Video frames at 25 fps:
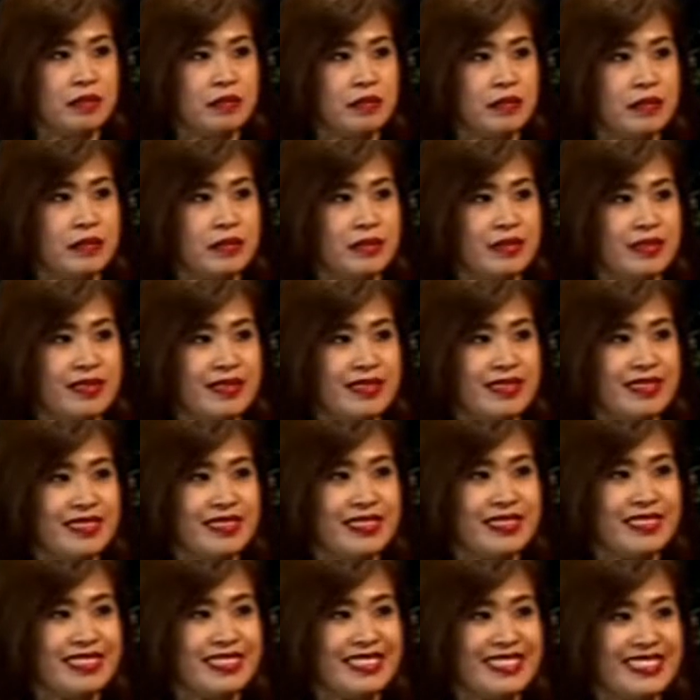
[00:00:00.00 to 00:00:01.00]
even know there were 31
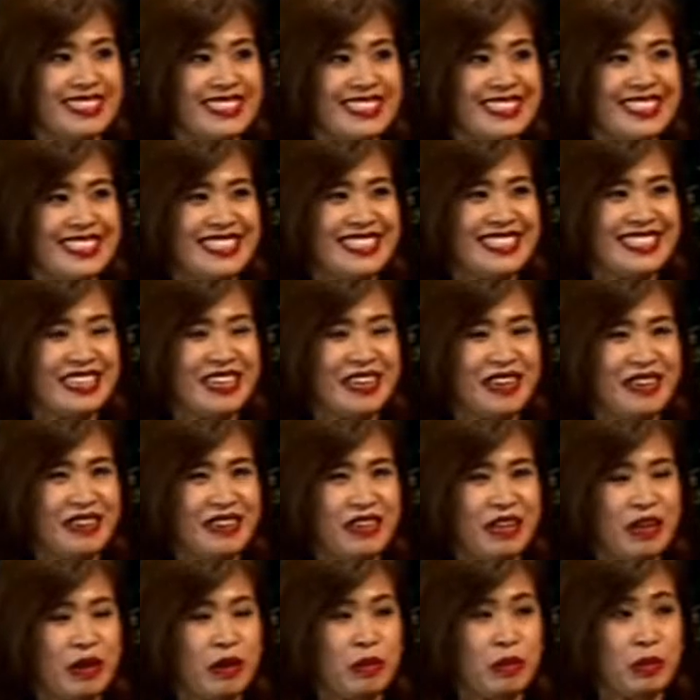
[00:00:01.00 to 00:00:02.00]
cities in the Philippines.
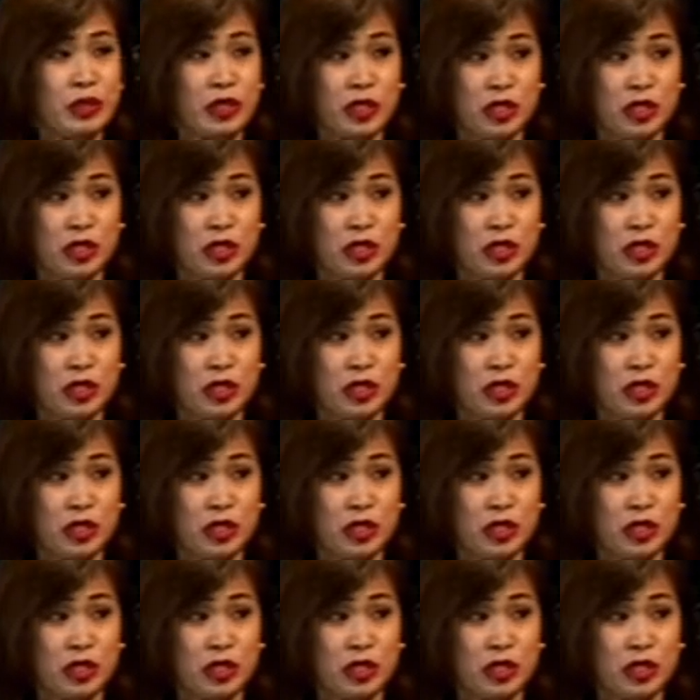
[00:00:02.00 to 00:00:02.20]
I thought